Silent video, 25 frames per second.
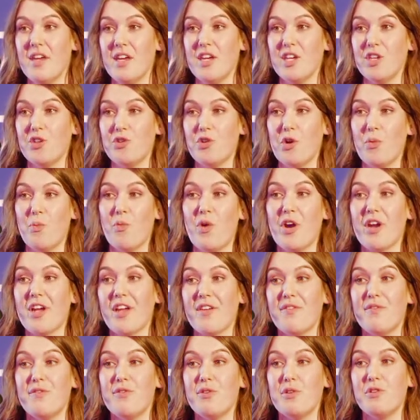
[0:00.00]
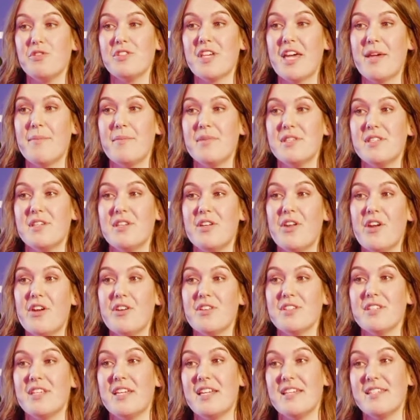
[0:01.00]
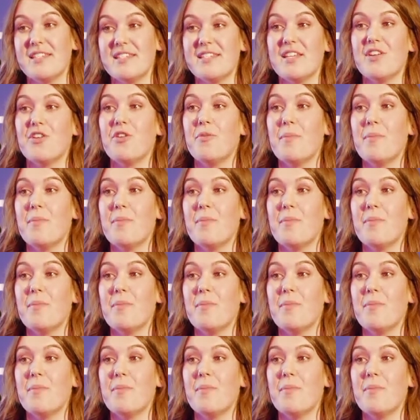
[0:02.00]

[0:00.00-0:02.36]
you know, I'm working full-time as a nurse and I still